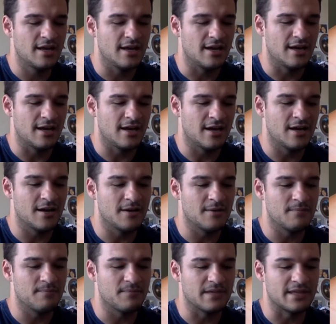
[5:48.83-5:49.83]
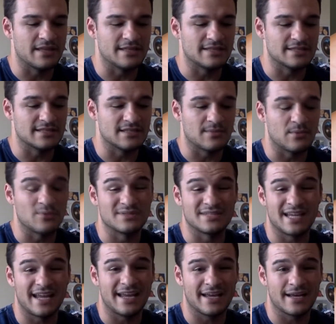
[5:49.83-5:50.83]
And this is the
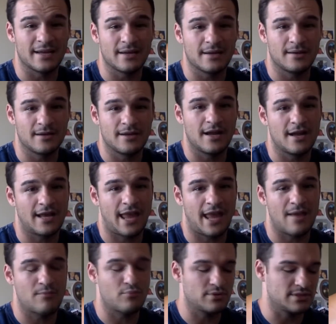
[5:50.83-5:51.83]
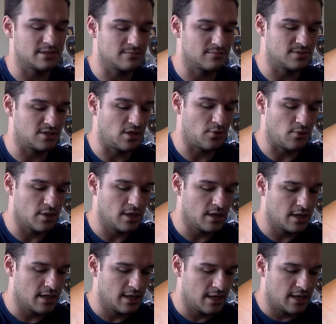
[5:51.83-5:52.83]
Mosaic Got Game Prism. So
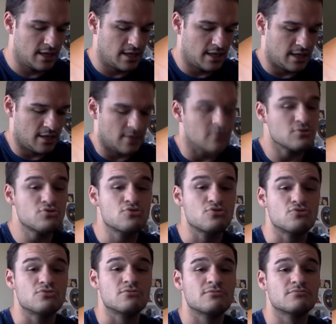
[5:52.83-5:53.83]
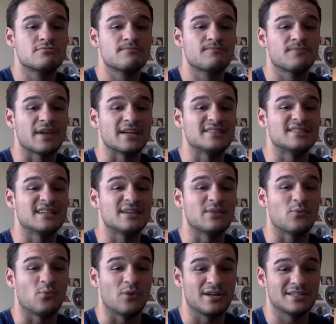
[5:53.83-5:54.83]
I sent
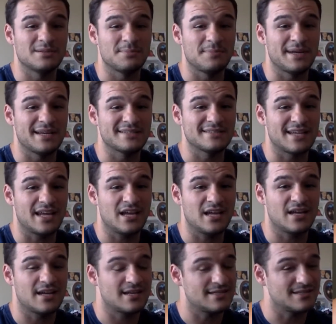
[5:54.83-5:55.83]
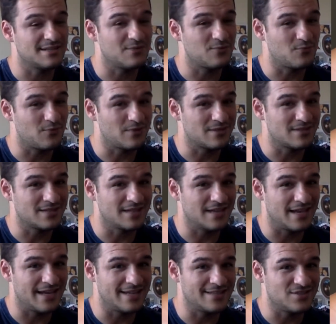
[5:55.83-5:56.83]
one to PSA and I sent one to
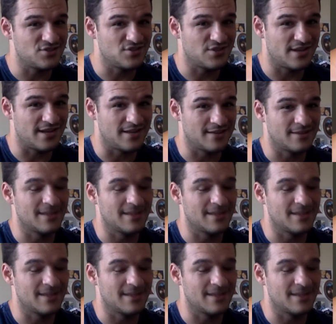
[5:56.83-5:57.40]
HJ.